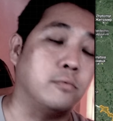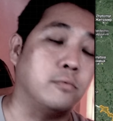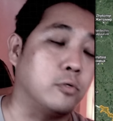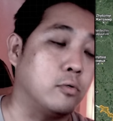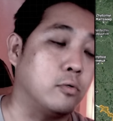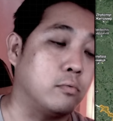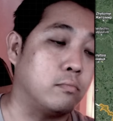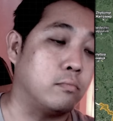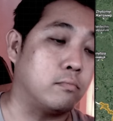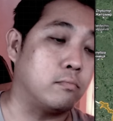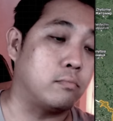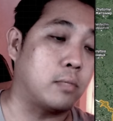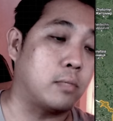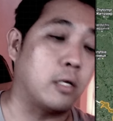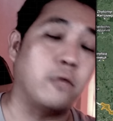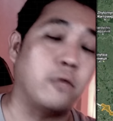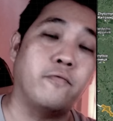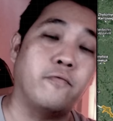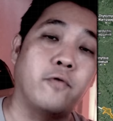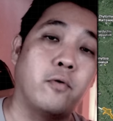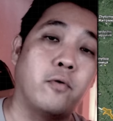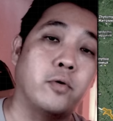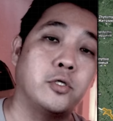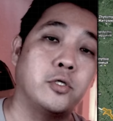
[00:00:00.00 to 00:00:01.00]
So thank you
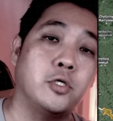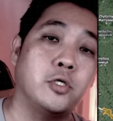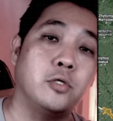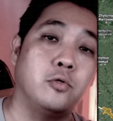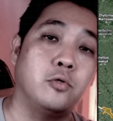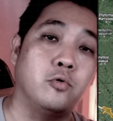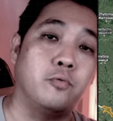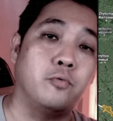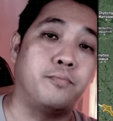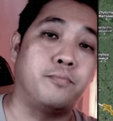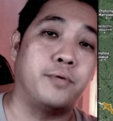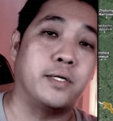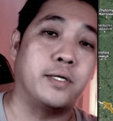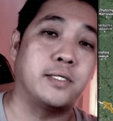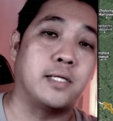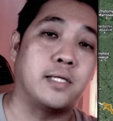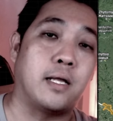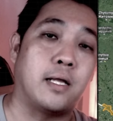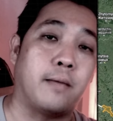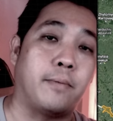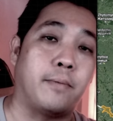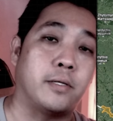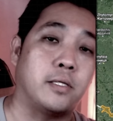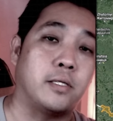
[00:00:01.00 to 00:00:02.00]
for watching. Do press the
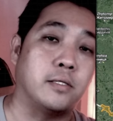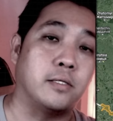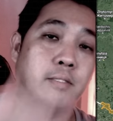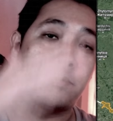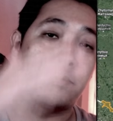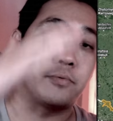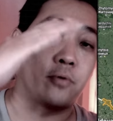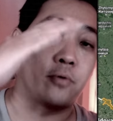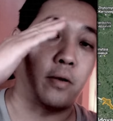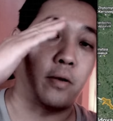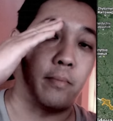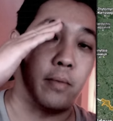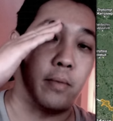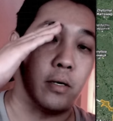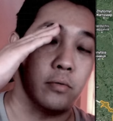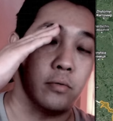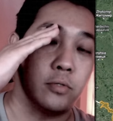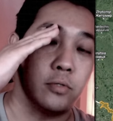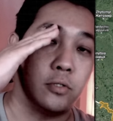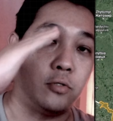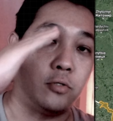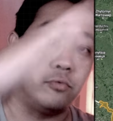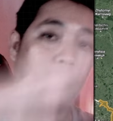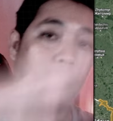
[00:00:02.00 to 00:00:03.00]
like button, subscribe, and I'll
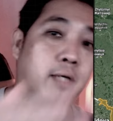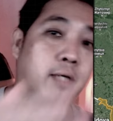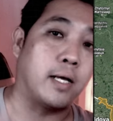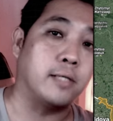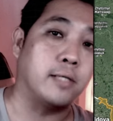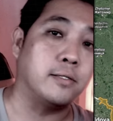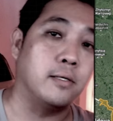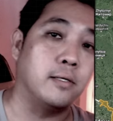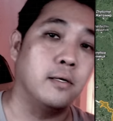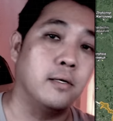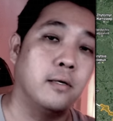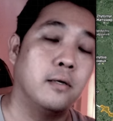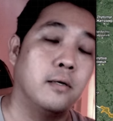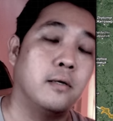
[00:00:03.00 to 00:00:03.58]
see you guys